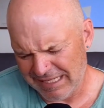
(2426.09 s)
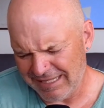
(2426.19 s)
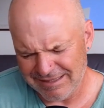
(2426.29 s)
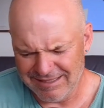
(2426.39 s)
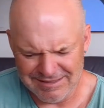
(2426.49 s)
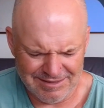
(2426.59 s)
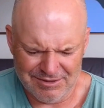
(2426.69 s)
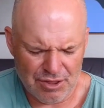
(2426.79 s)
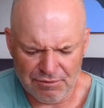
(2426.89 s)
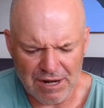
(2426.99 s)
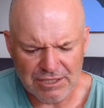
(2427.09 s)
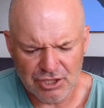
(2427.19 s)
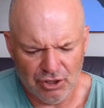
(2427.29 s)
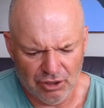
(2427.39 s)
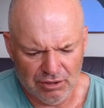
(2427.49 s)
hit this
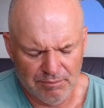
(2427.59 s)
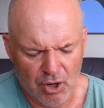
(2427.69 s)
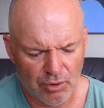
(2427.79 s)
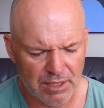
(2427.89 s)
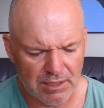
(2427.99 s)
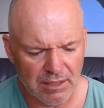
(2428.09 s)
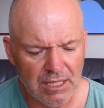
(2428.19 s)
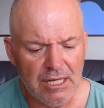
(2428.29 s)
threshold moment